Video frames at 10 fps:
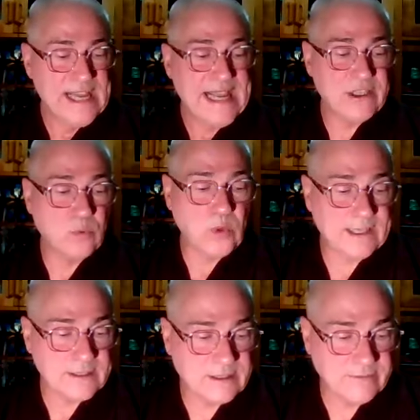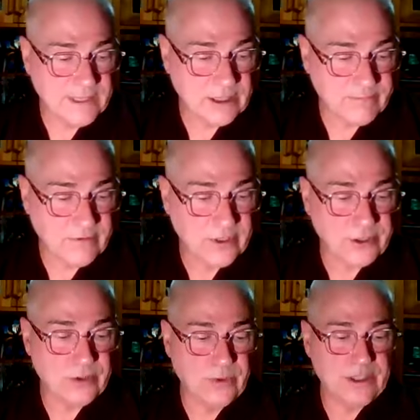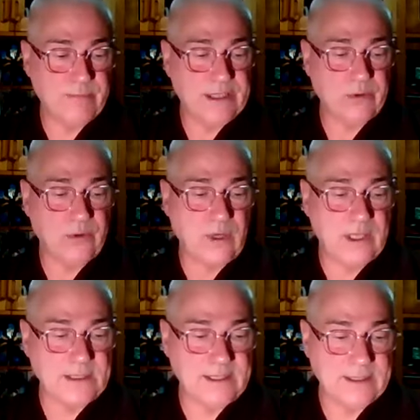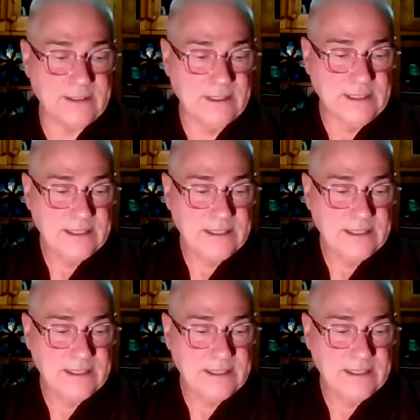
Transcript: as well as develop virtuous mental qualities